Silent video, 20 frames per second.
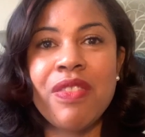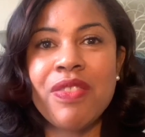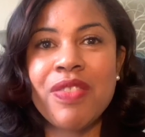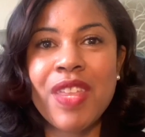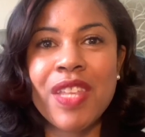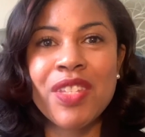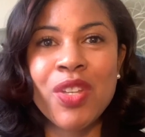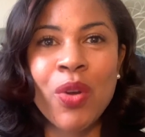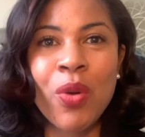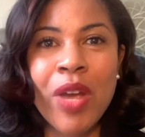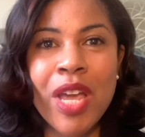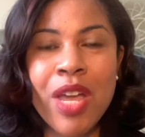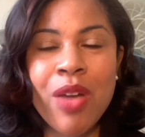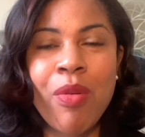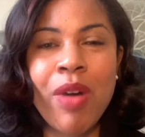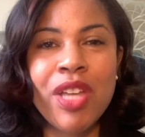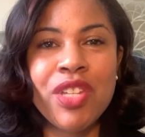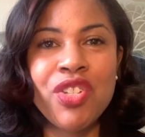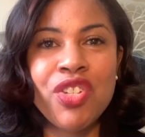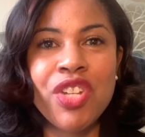That's a great
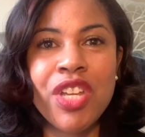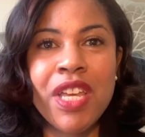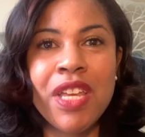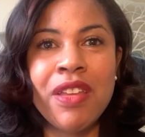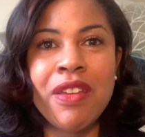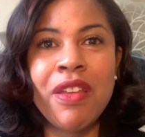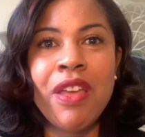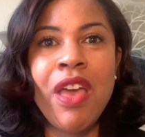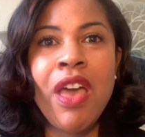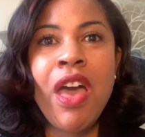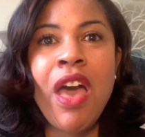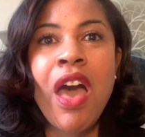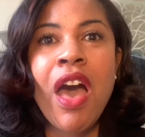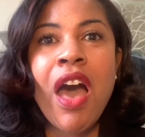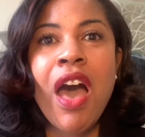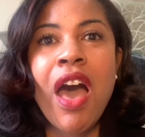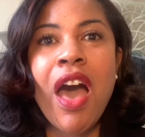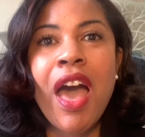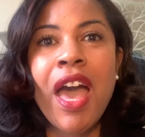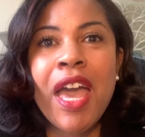question.
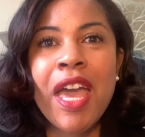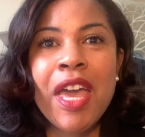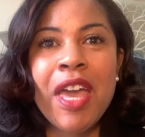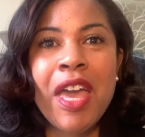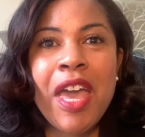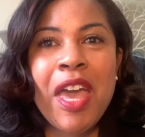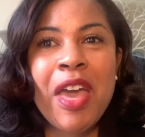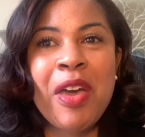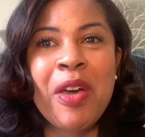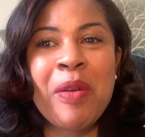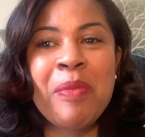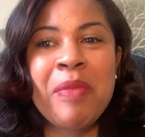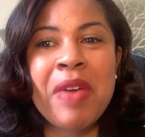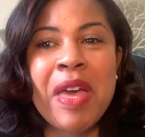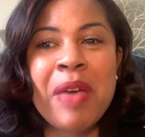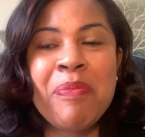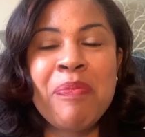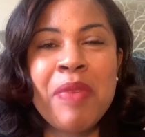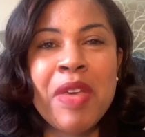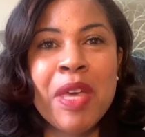I am
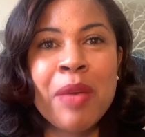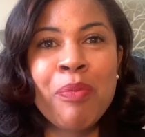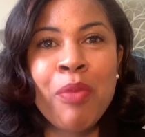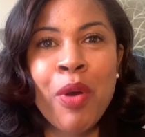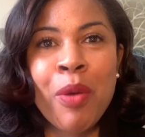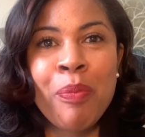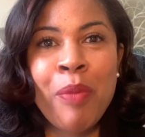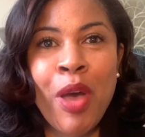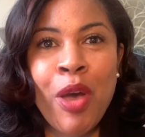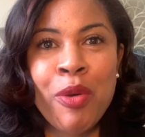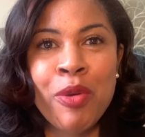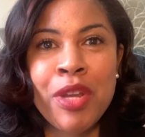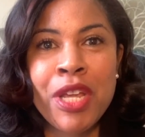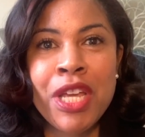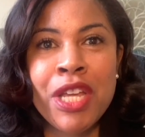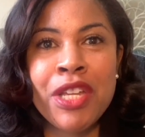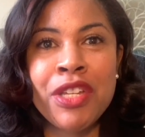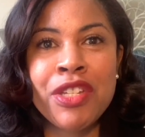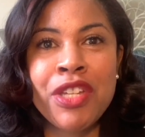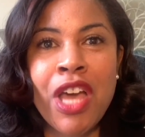a big
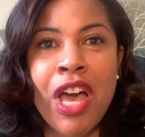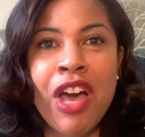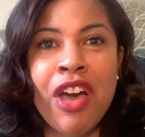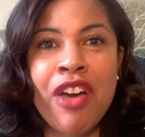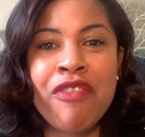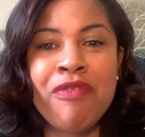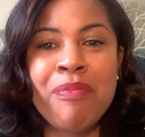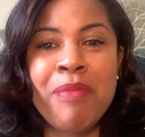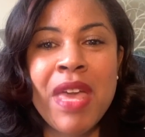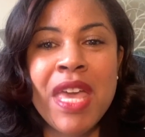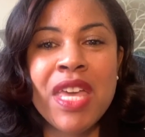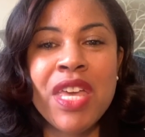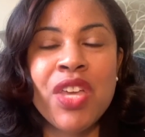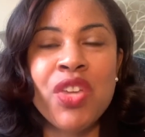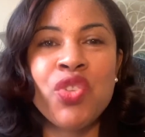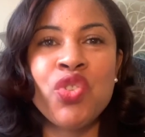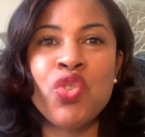proponent of making